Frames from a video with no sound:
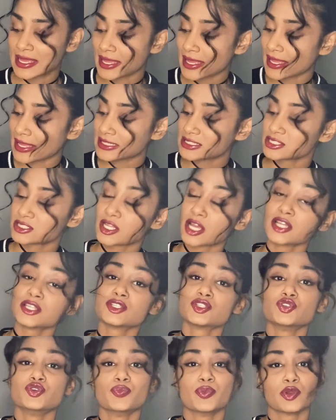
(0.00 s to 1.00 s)
It's not
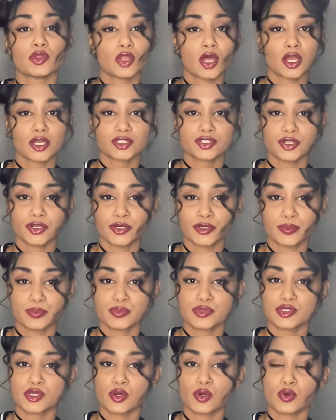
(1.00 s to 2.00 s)
super long term,
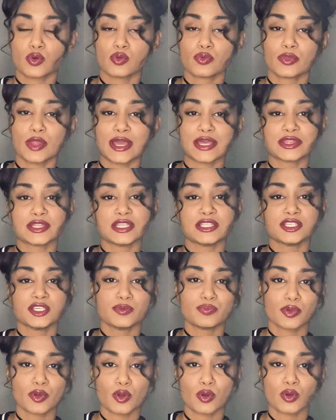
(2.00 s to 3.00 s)
so like the
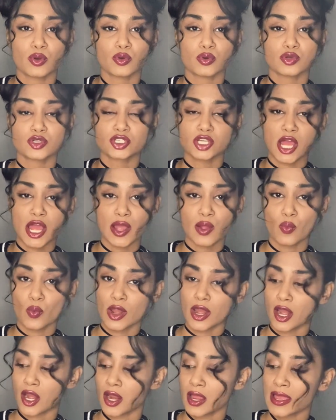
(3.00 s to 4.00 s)
Depot shot
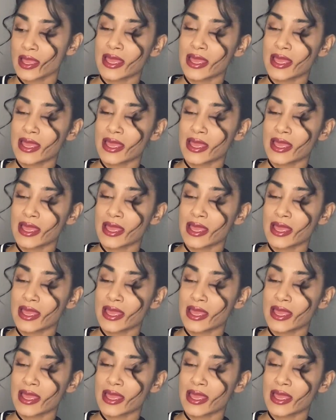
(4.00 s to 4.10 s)
where